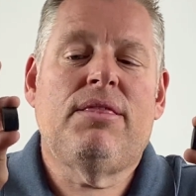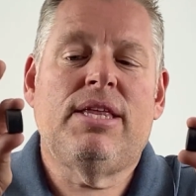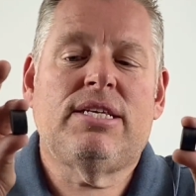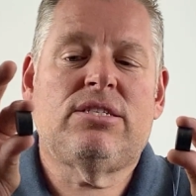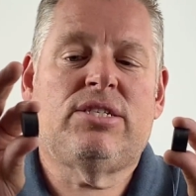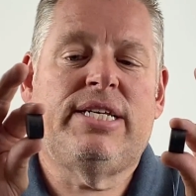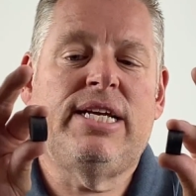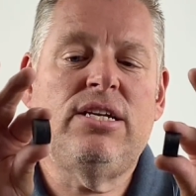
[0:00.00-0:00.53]

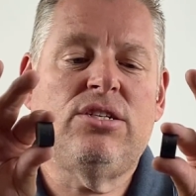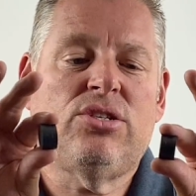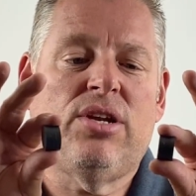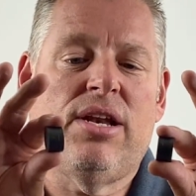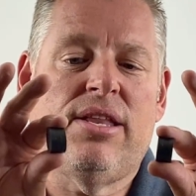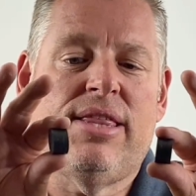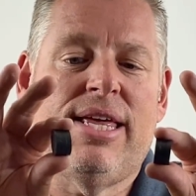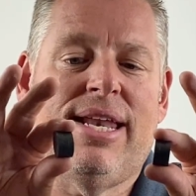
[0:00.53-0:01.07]
this
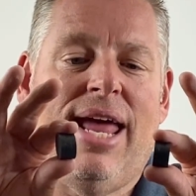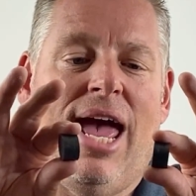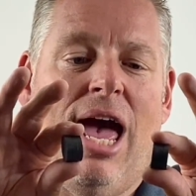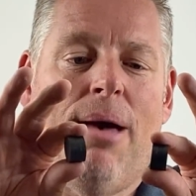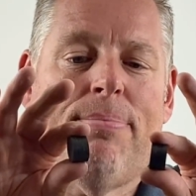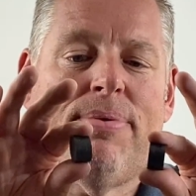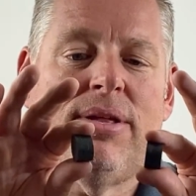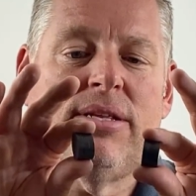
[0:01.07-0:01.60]
tension then
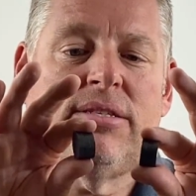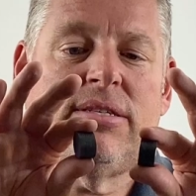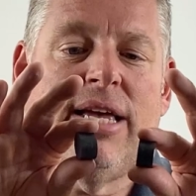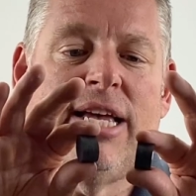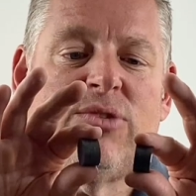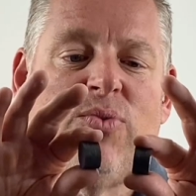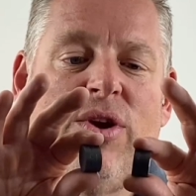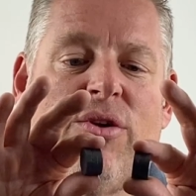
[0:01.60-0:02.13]
happens
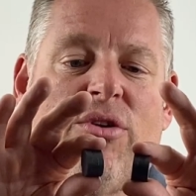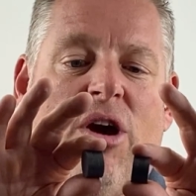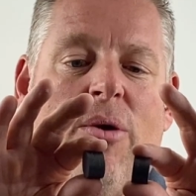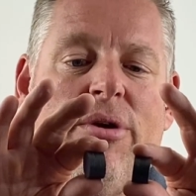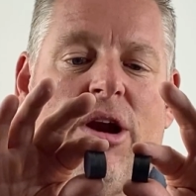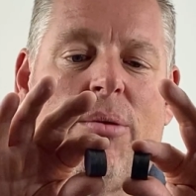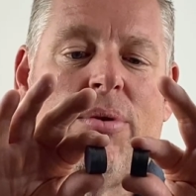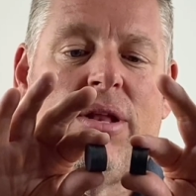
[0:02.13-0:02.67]
as we grow
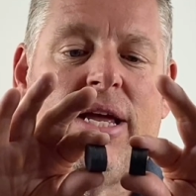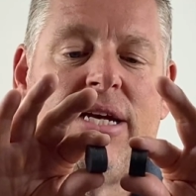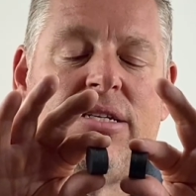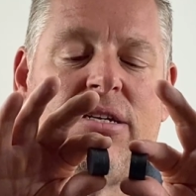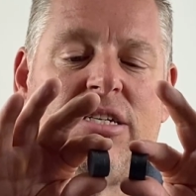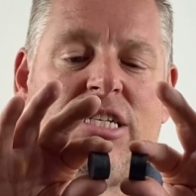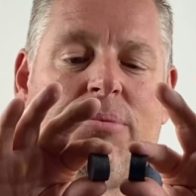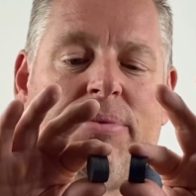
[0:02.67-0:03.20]
in our
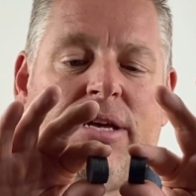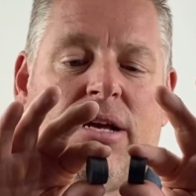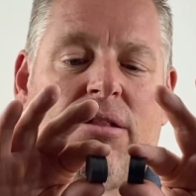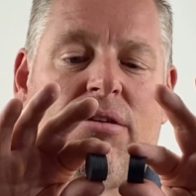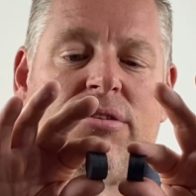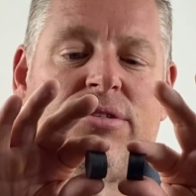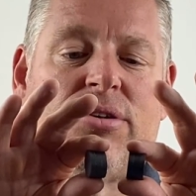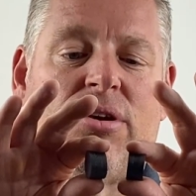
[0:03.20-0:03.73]
relationship and get
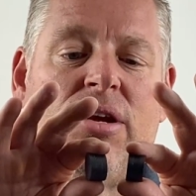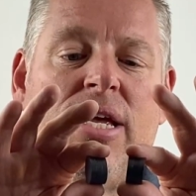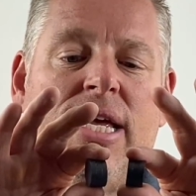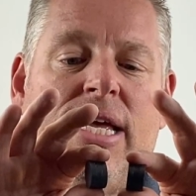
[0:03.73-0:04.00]
closer.